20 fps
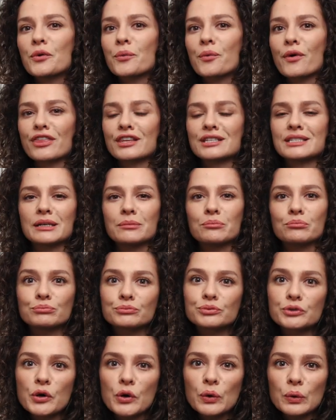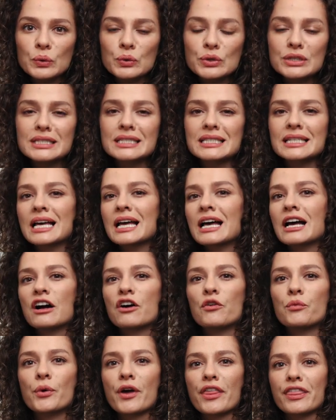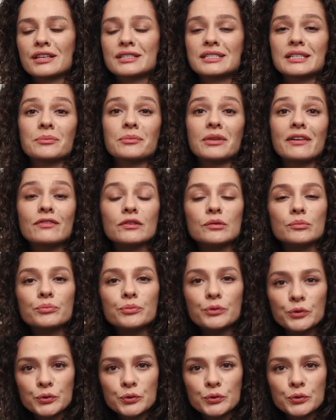with some brogues, with some even